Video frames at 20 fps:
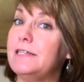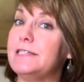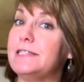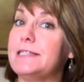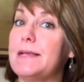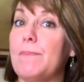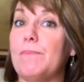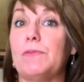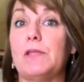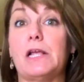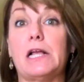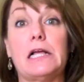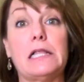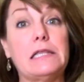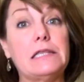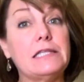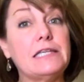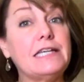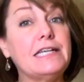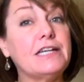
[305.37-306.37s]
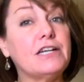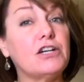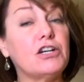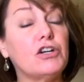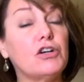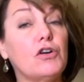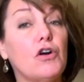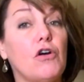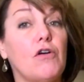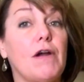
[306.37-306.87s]
is something
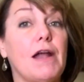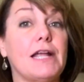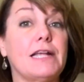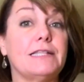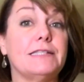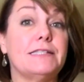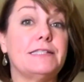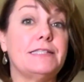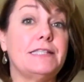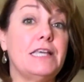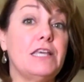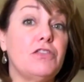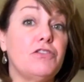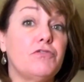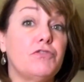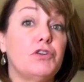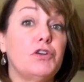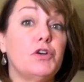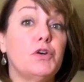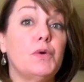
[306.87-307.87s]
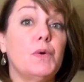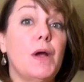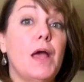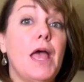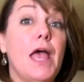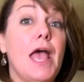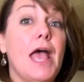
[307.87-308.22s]
clear or I can see through,